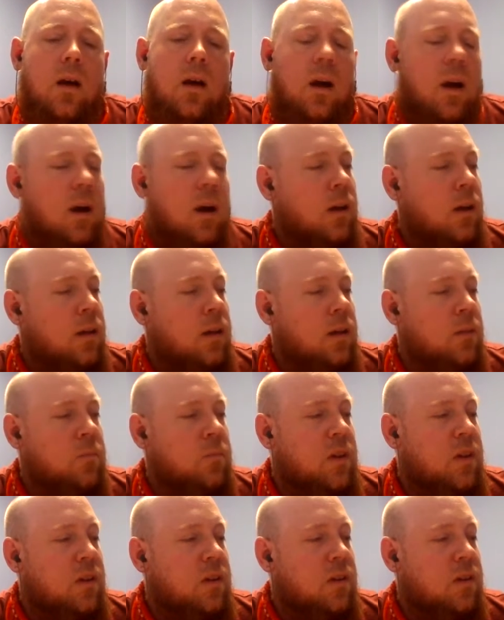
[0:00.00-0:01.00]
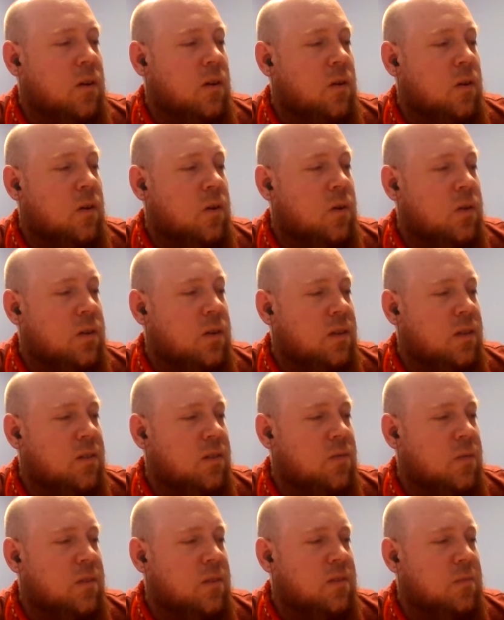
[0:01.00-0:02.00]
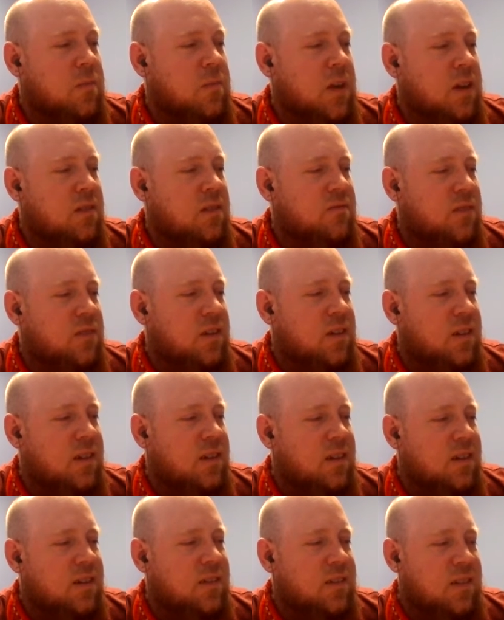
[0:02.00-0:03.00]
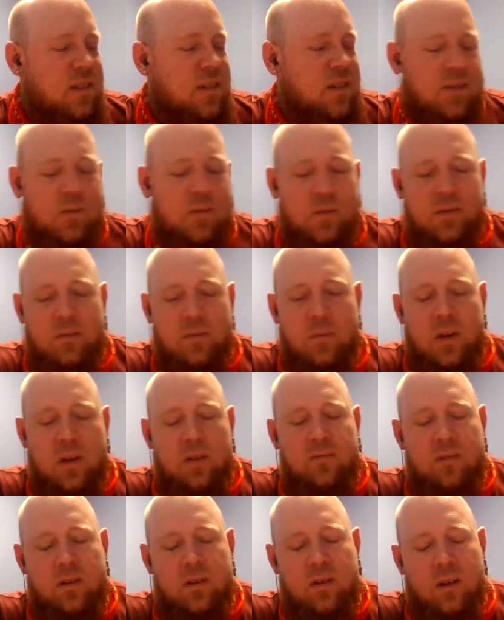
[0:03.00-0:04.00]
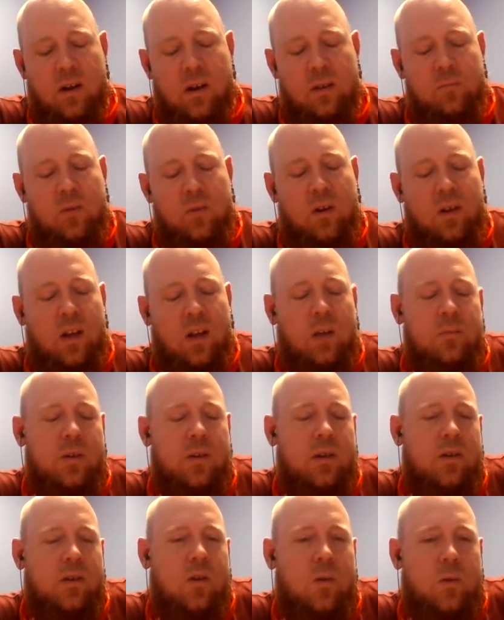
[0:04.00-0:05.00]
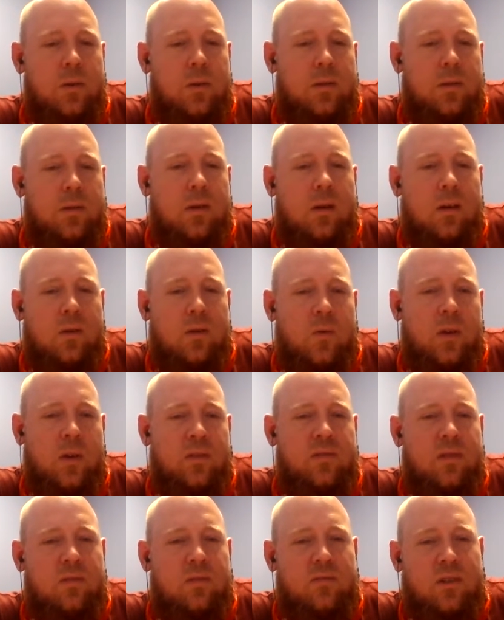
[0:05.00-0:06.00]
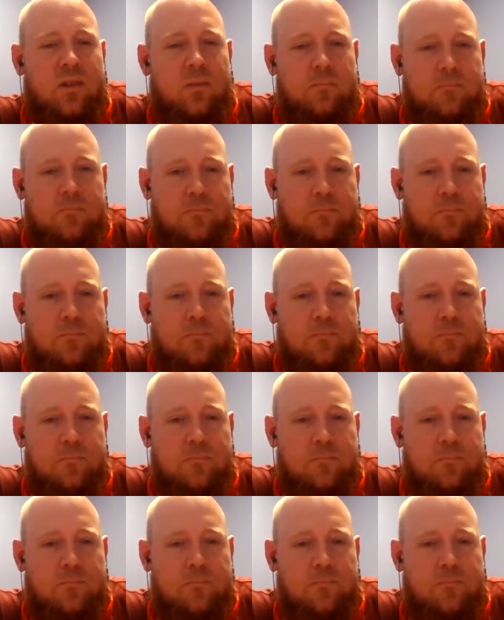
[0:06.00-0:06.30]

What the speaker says: I am gonna go. This one's a bit of a oddball. I'm gonna go with Quicksilver.